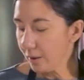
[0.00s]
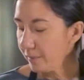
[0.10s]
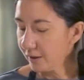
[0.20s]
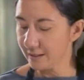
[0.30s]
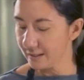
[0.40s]

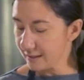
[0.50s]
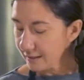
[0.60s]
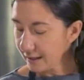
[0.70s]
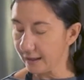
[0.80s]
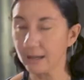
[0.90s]
because it's
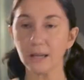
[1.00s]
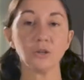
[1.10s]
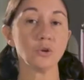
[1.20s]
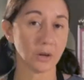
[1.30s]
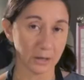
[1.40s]
sticky,
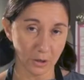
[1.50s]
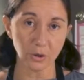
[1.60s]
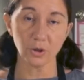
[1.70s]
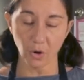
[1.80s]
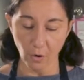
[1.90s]
you can
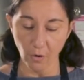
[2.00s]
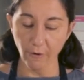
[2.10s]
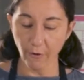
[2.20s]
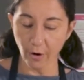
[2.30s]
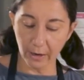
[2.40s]
use your own
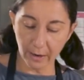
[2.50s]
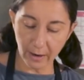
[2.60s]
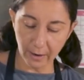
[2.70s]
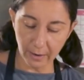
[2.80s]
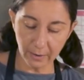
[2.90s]
fork
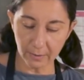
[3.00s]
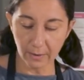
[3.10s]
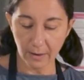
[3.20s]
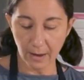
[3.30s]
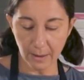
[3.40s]
again
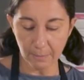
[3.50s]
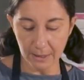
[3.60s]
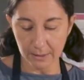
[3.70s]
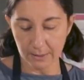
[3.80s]
and mix